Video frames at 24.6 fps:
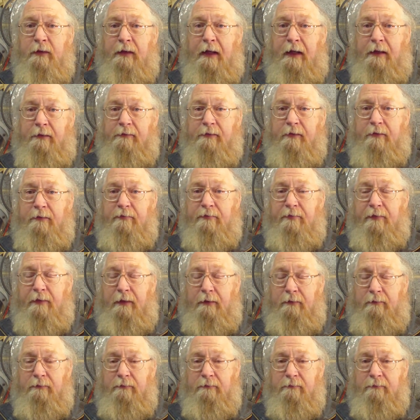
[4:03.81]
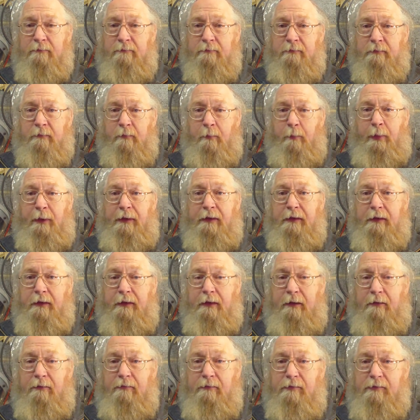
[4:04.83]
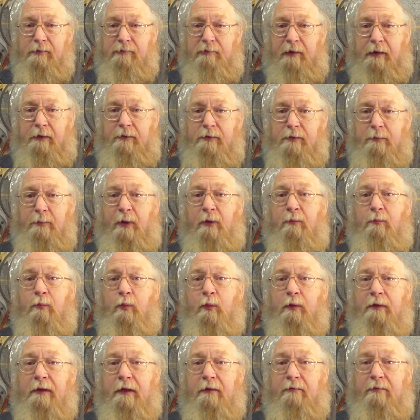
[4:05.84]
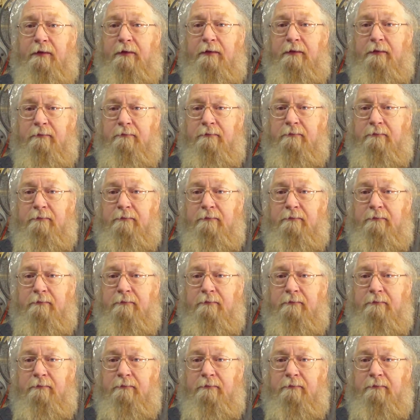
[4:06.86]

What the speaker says: answer the phone, pick your nose, scratch your bum, whatever.